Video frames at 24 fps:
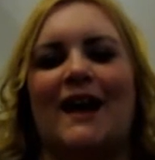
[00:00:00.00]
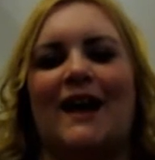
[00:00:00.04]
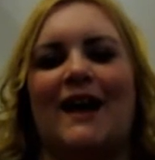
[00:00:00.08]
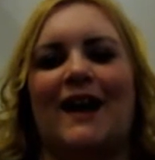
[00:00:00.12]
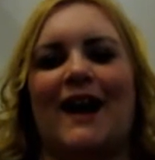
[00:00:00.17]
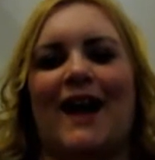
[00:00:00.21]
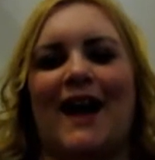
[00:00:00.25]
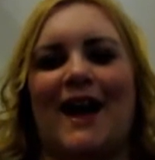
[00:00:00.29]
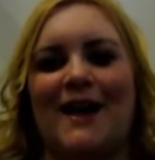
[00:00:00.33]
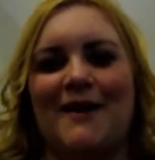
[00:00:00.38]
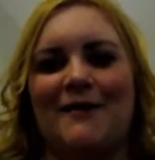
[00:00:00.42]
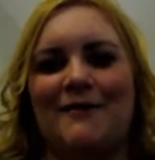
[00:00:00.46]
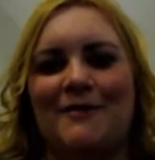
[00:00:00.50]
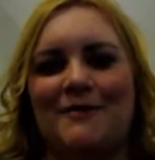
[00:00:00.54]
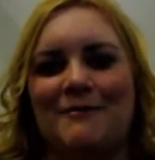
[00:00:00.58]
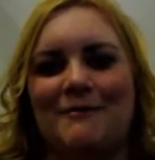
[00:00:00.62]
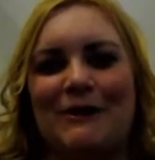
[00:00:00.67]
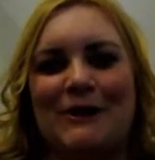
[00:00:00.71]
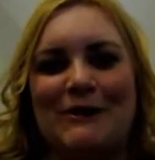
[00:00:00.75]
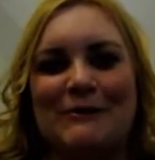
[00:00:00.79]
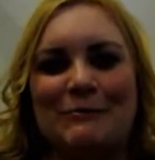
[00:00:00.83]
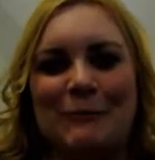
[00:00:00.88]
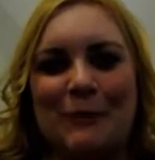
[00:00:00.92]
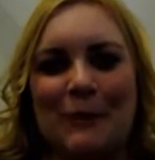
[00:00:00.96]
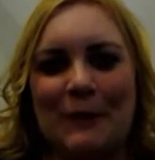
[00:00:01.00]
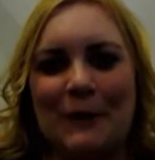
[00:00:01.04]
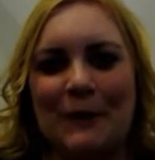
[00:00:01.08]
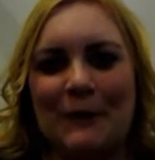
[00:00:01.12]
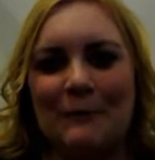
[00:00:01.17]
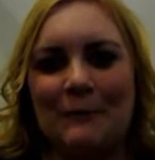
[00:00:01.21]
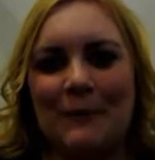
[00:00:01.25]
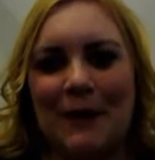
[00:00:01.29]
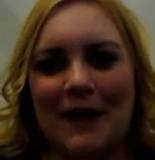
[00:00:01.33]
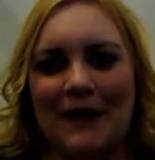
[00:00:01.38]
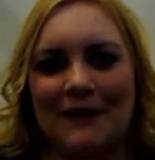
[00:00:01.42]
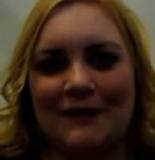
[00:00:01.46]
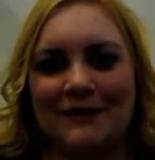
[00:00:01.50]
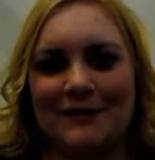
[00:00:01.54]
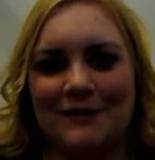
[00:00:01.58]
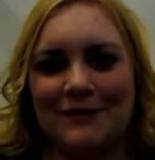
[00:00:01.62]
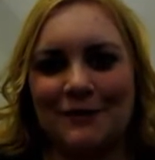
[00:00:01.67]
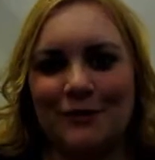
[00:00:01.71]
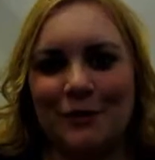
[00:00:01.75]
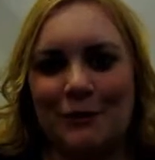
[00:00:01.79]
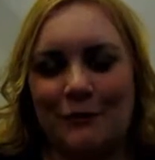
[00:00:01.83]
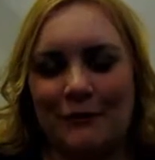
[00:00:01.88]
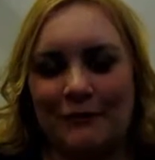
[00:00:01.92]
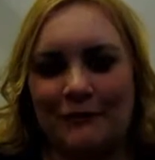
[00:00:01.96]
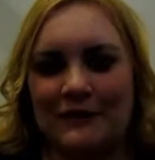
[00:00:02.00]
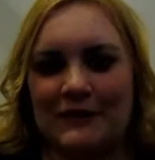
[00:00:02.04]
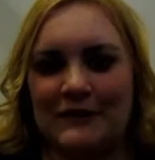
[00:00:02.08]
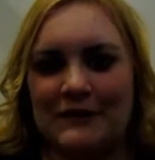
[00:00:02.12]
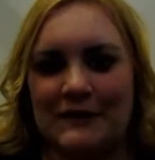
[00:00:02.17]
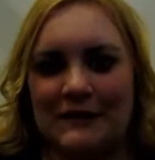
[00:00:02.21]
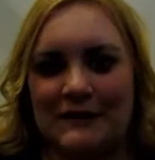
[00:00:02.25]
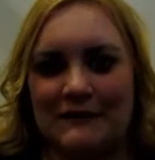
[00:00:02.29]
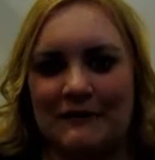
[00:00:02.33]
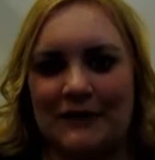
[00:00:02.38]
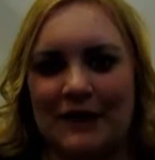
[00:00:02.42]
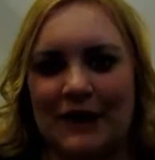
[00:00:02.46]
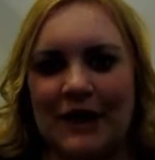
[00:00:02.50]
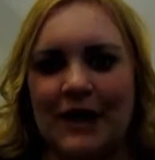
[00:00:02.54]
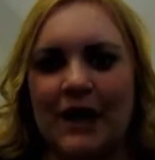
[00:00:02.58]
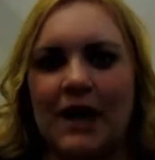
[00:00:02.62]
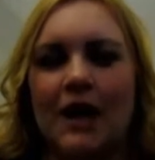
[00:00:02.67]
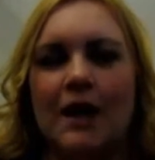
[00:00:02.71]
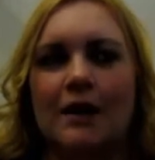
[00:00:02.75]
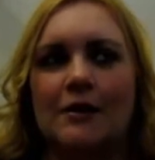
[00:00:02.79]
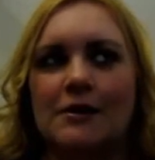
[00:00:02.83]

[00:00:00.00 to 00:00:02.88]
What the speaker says: Hi everyone, welcome back to the Thrifty Diva.